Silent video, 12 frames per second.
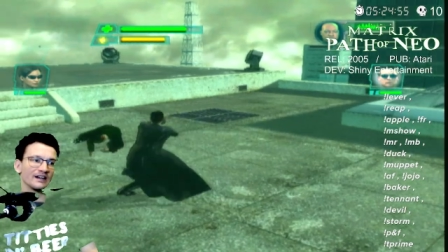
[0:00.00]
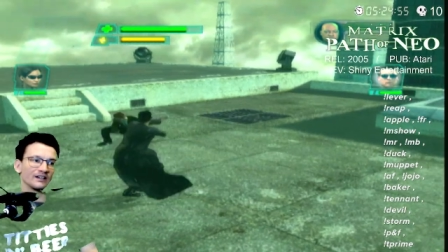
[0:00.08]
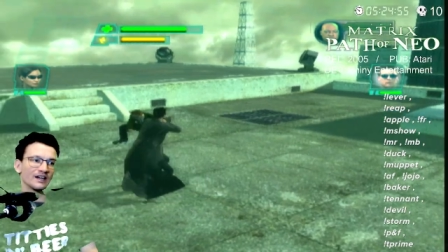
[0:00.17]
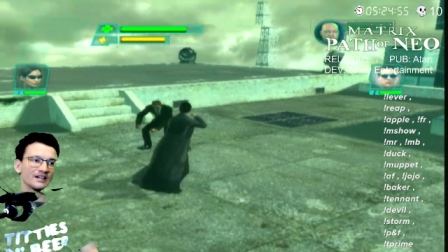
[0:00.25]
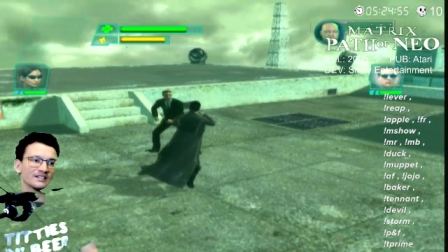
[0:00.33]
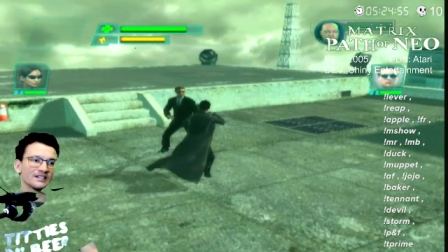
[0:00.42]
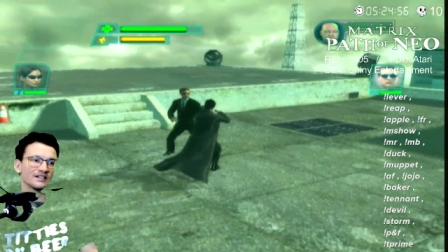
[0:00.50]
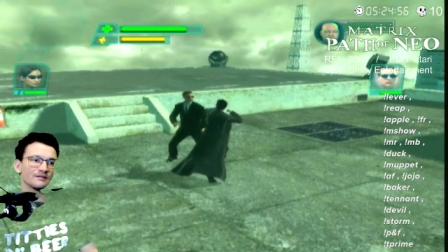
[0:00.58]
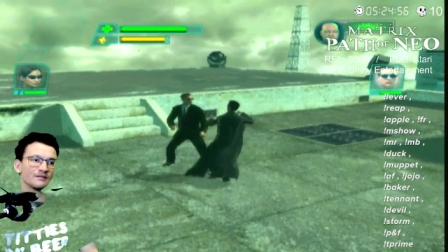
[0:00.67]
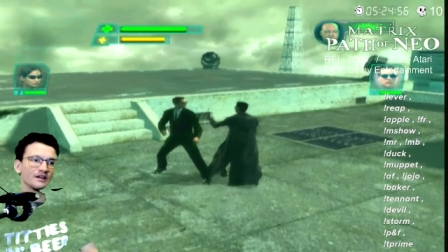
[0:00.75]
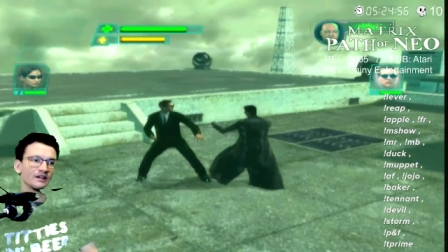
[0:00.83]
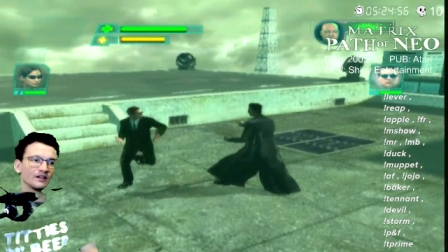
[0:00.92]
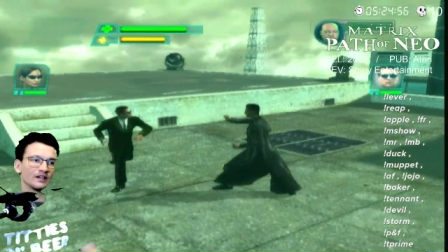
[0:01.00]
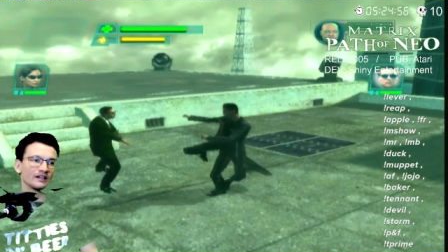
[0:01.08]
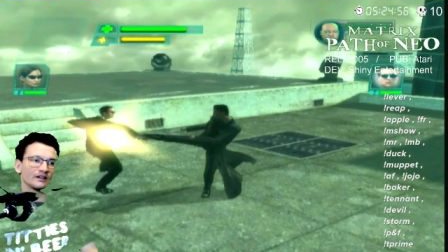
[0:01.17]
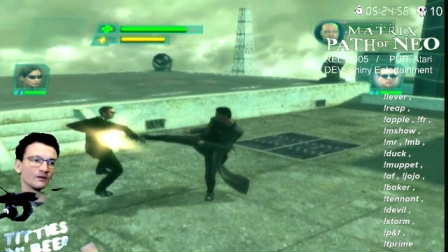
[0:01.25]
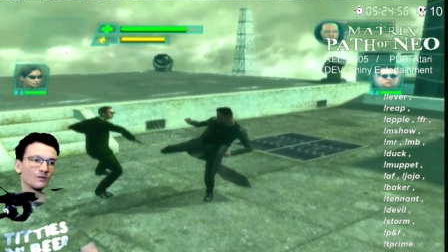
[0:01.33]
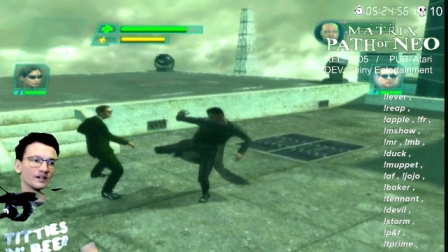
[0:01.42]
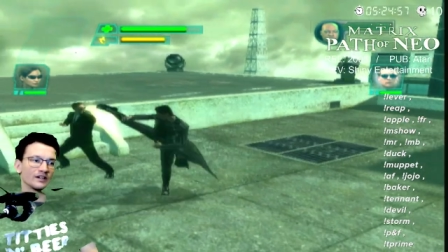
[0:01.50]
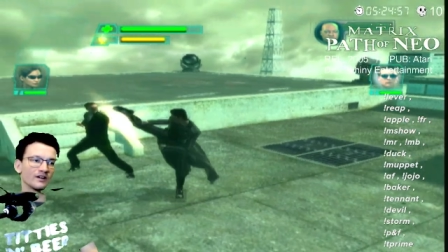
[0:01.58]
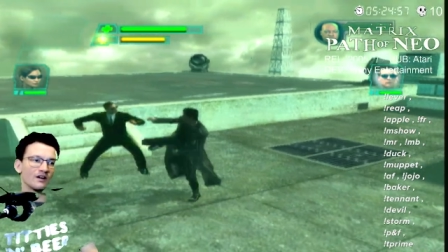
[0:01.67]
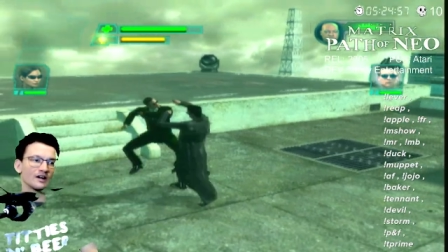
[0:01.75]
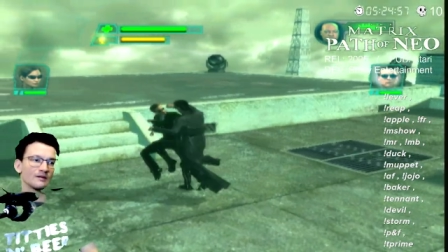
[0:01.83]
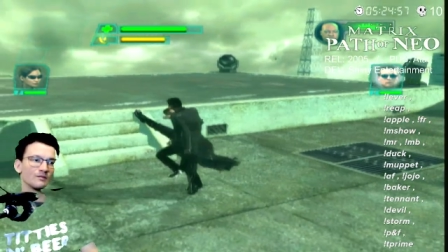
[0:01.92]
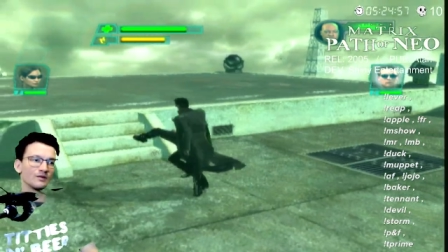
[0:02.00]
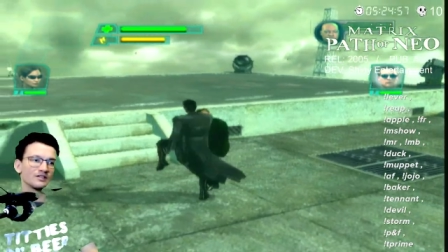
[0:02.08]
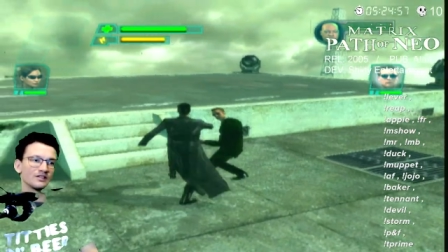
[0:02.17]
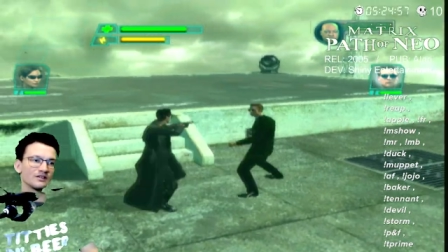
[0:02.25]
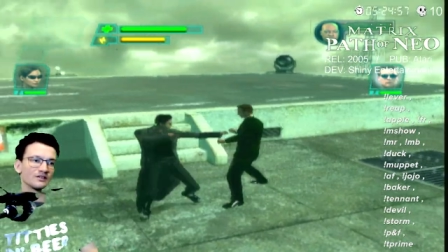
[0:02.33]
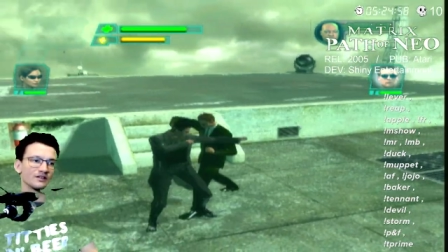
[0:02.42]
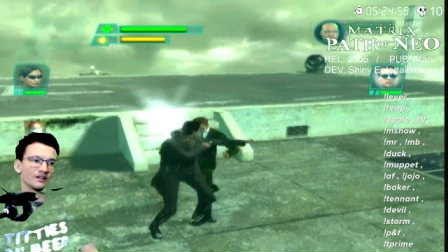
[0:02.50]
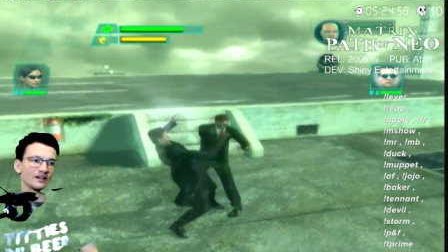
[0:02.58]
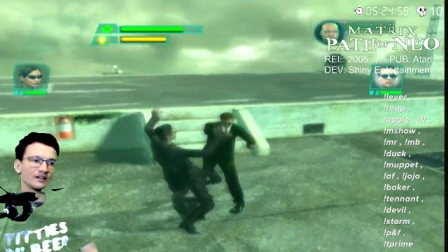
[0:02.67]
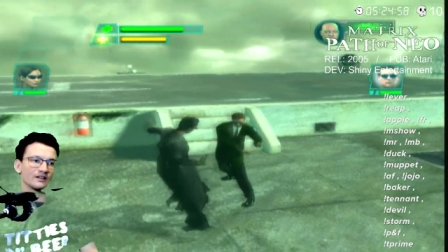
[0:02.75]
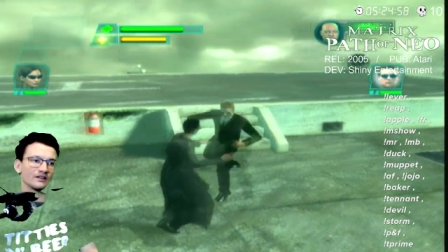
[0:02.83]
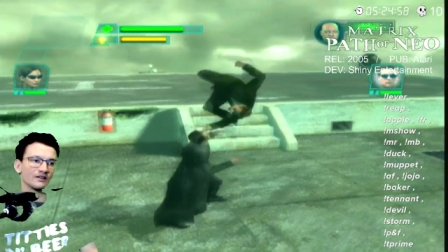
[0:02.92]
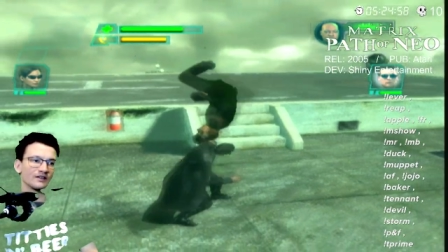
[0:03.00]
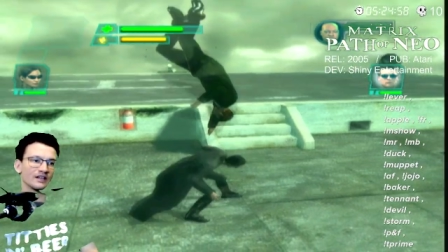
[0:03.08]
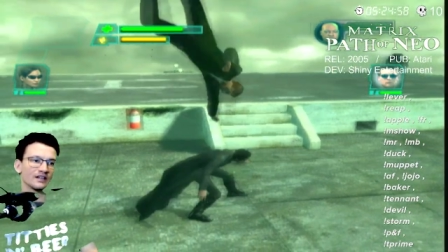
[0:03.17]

Last time, like, what got him was their, like, the thing